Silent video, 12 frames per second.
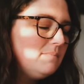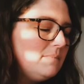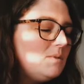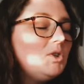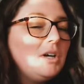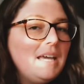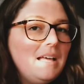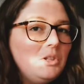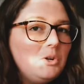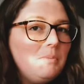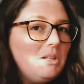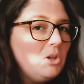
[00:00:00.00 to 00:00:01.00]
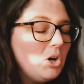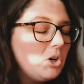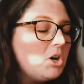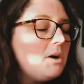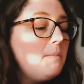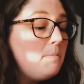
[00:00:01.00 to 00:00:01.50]
took it a little bit
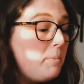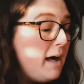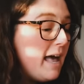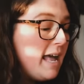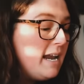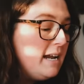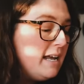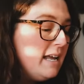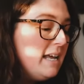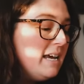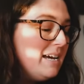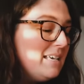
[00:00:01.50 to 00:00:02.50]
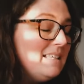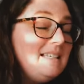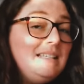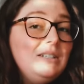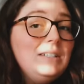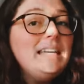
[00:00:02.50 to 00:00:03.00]
longer, but this
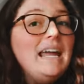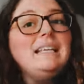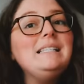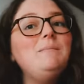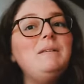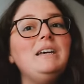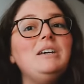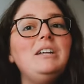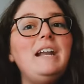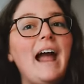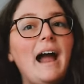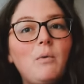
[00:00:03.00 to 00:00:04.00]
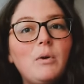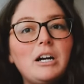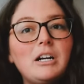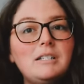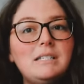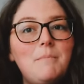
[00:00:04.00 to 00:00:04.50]
still takes me a good
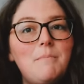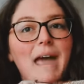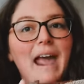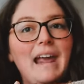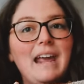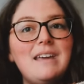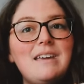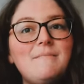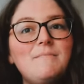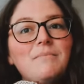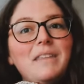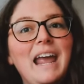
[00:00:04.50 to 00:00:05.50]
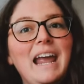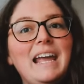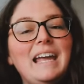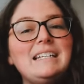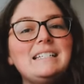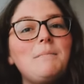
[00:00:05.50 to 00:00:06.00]
hour to make.
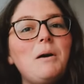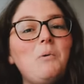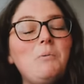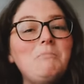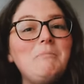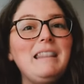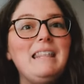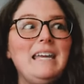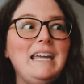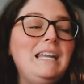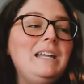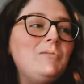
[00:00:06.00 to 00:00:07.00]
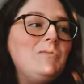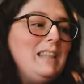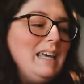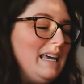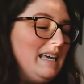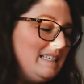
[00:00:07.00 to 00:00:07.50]
And I'm hoping by the end of
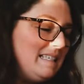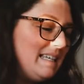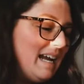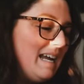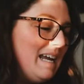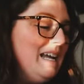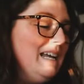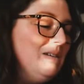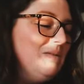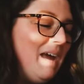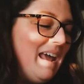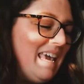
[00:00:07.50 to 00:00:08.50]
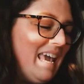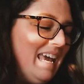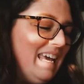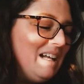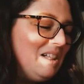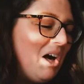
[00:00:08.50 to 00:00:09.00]
this, I can make
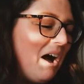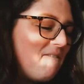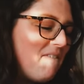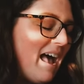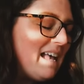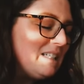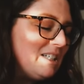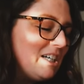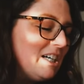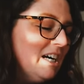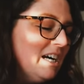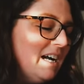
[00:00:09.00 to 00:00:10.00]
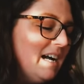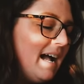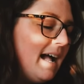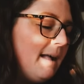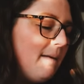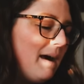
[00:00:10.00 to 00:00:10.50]
it a lot faster.
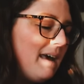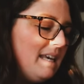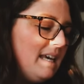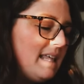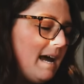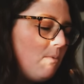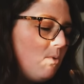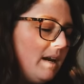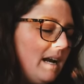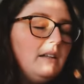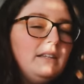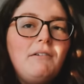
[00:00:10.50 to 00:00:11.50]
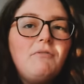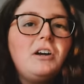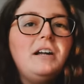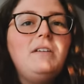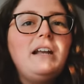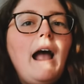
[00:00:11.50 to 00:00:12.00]
I think at that point, I'll never
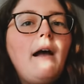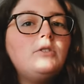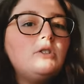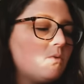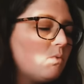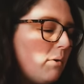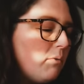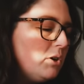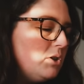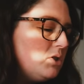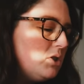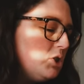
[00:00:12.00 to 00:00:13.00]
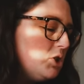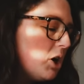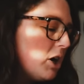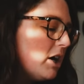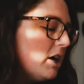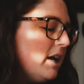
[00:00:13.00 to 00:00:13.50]
even have to reference the
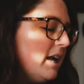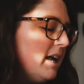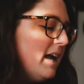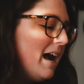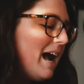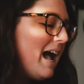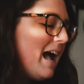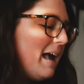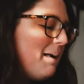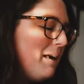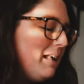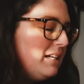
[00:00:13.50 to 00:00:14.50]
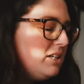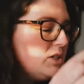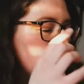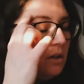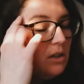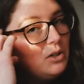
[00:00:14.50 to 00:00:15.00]
chart. I mainly
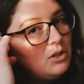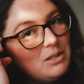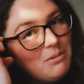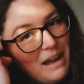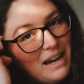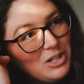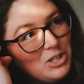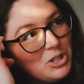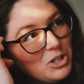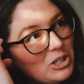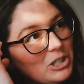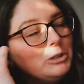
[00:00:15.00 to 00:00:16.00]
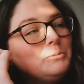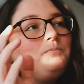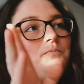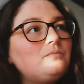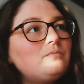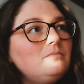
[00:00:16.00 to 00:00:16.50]
just want to look to make sure
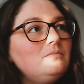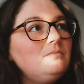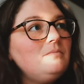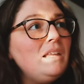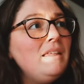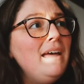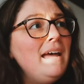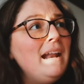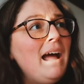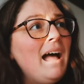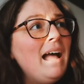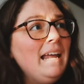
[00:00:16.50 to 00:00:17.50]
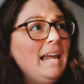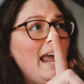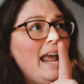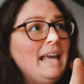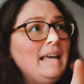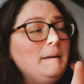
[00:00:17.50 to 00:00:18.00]
that I
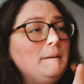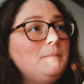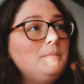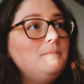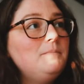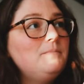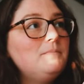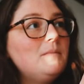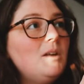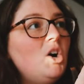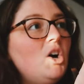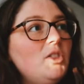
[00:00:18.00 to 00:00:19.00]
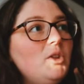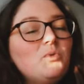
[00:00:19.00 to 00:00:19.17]
am on the